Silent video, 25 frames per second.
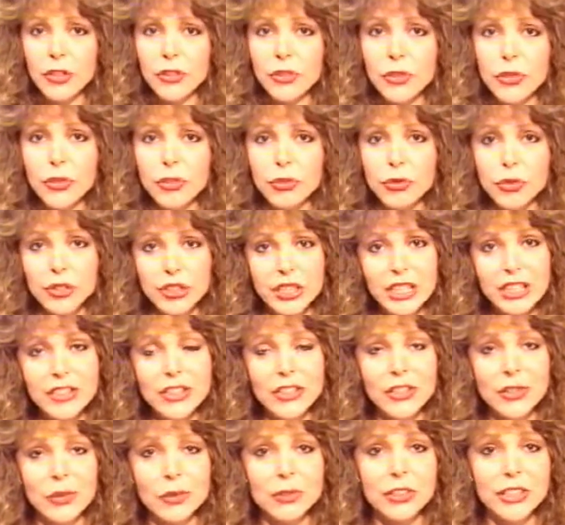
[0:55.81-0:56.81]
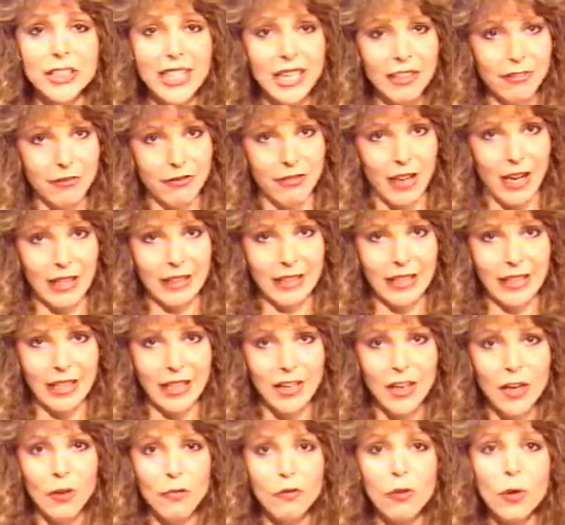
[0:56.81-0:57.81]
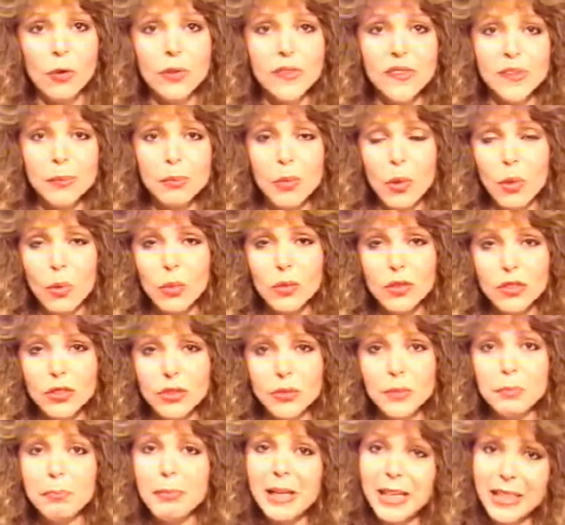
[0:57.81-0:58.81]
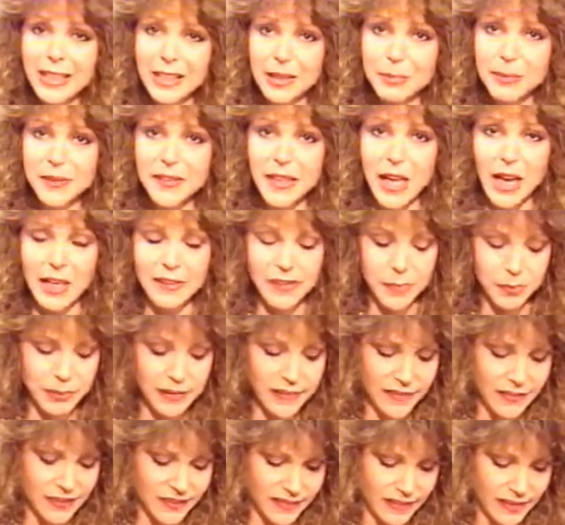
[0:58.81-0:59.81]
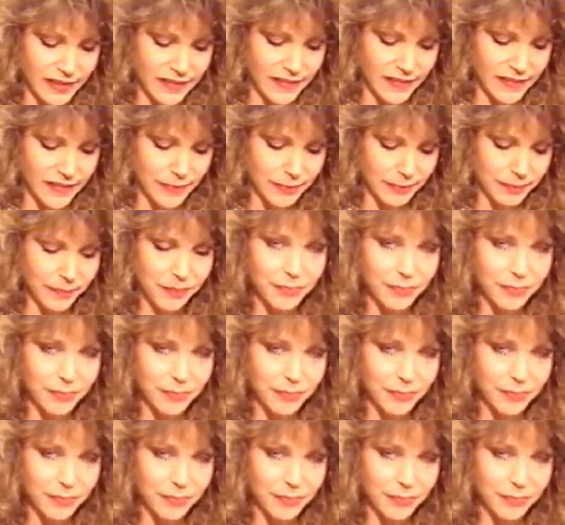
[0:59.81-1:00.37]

to traditional debt funding for small to medium-sized businesses.